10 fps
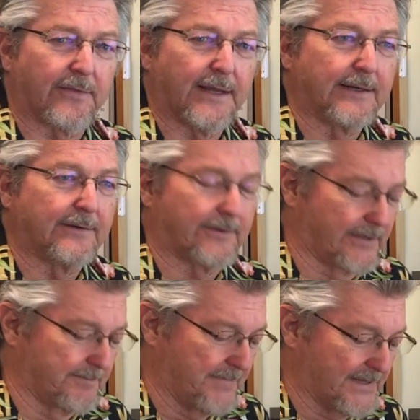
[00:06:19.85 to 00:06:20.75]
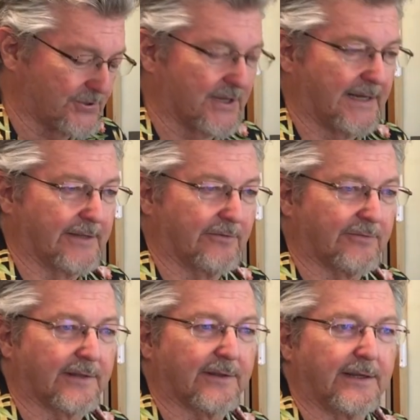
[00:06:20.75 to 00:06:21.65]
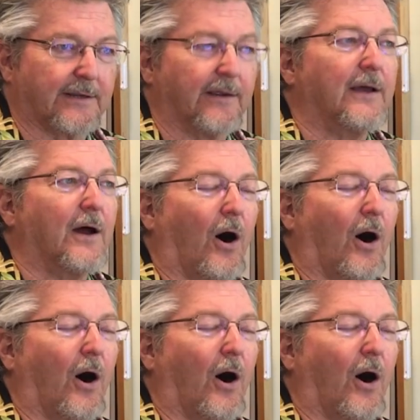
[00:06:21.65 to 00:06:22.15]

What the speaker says: thing to mention is that